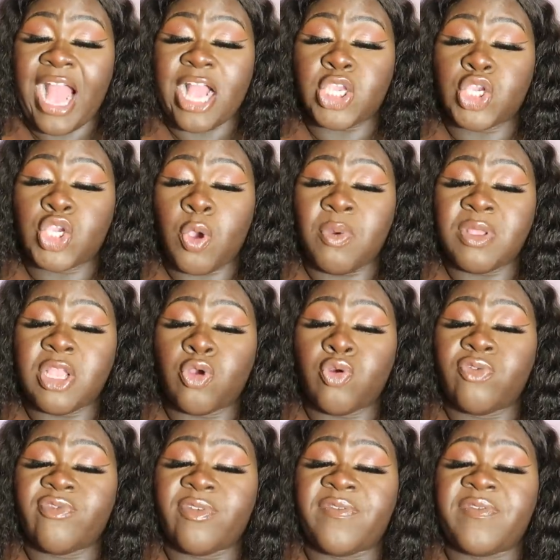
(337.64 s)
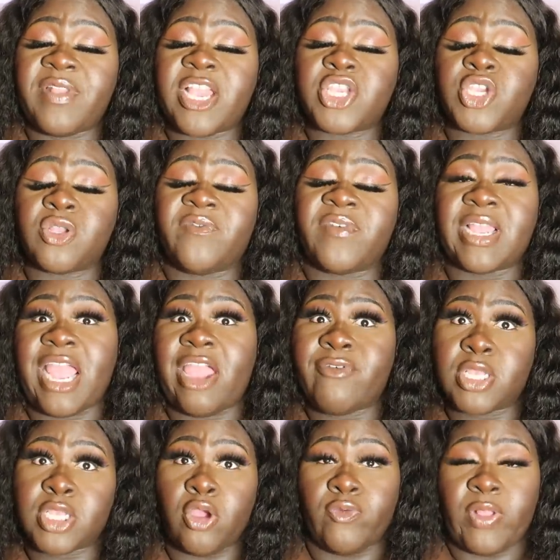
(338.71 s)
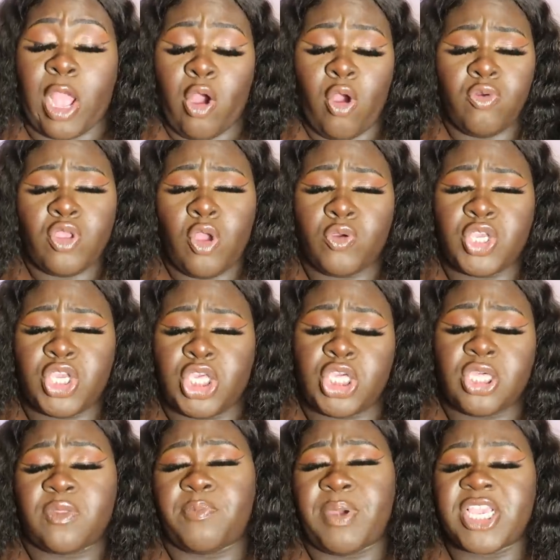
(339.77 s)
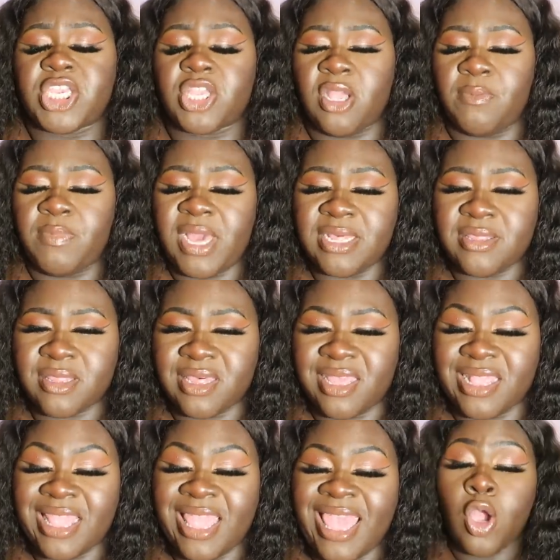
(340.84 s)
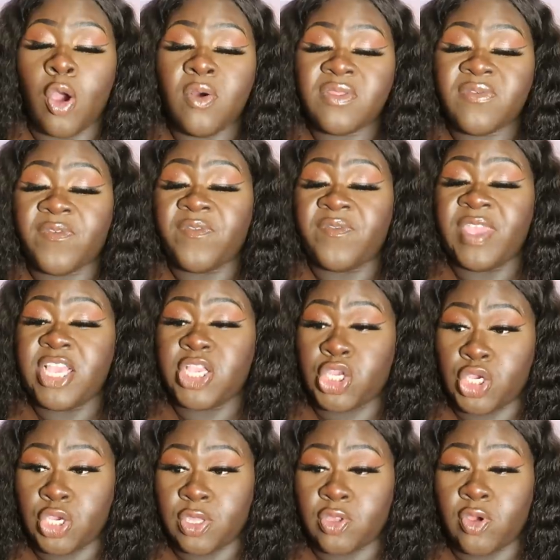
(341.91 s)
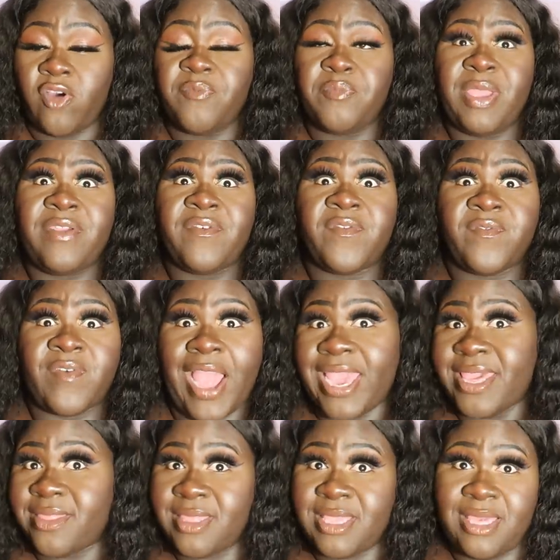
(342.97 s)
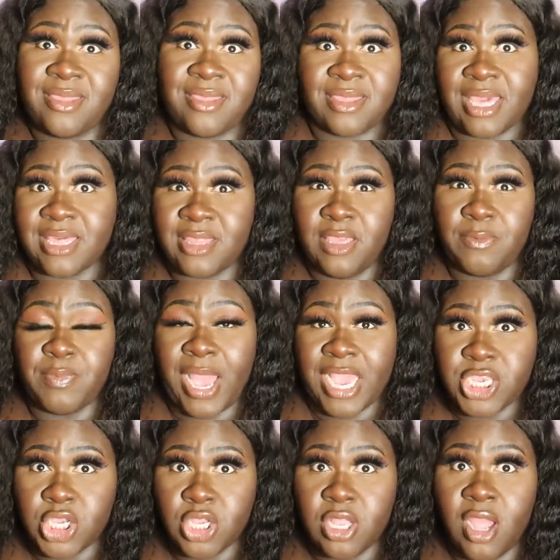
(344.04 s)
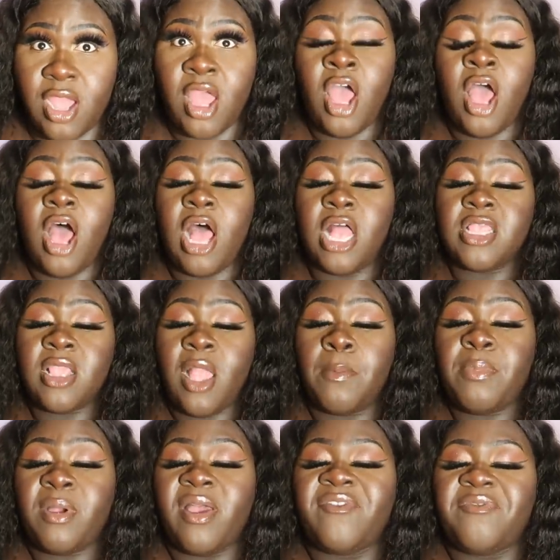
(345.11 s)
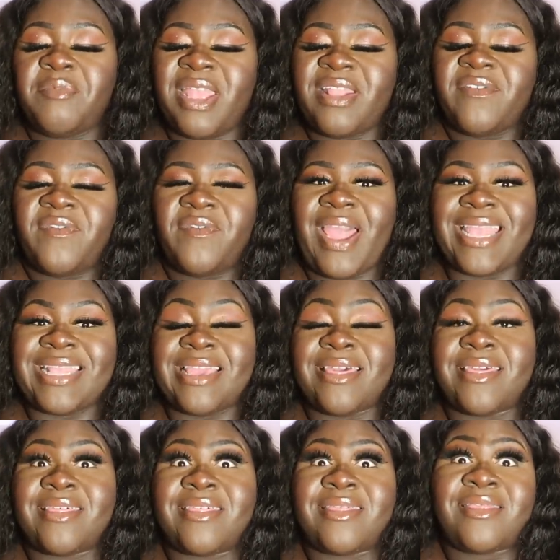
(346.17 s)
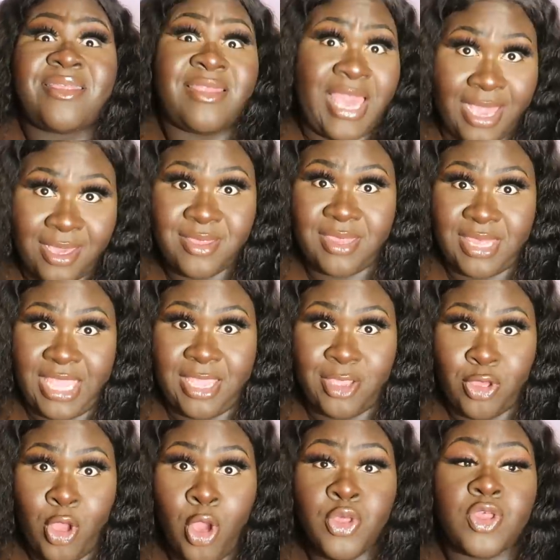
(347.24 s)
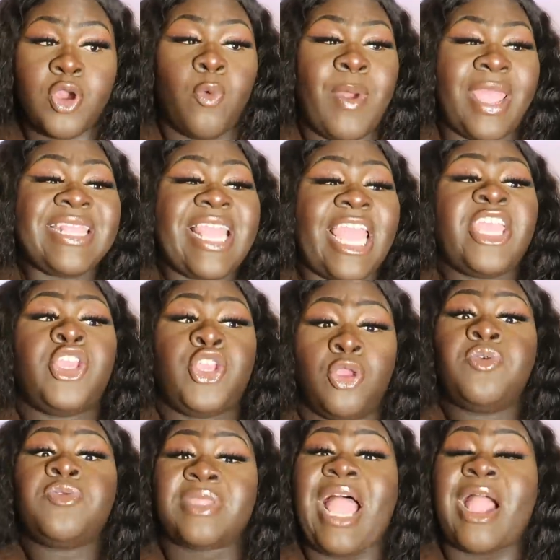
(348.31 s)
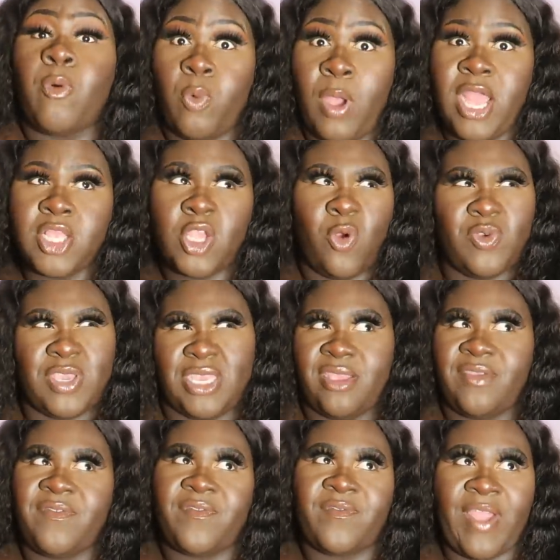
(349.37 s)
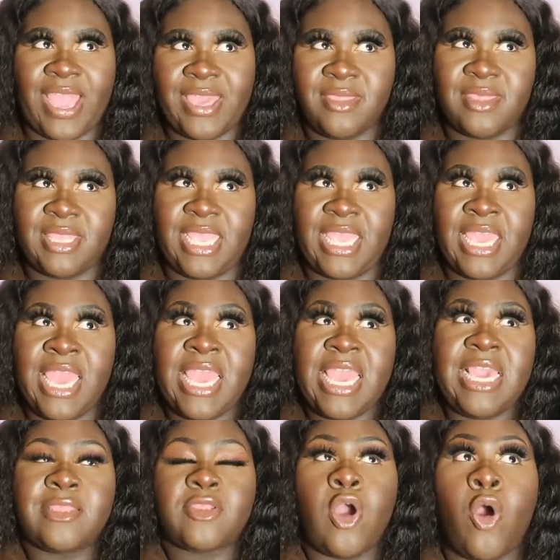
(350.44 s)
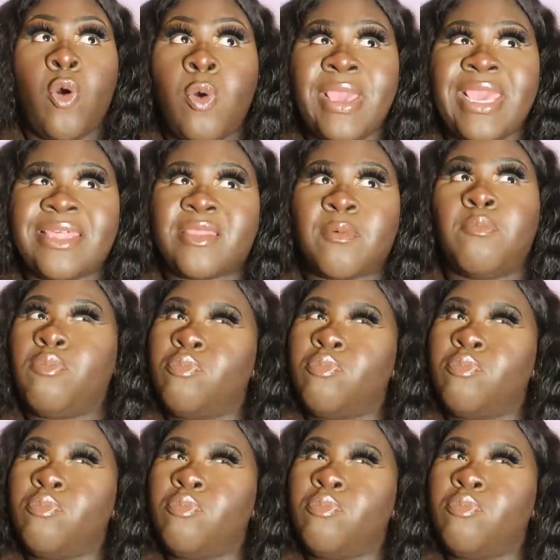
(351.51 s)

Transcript: and showing a good reflection of a character like oh no she's just a passionate person those features of being feisty sassy passionate a number of men find it sexy so when they use that word oh she's feisty it's always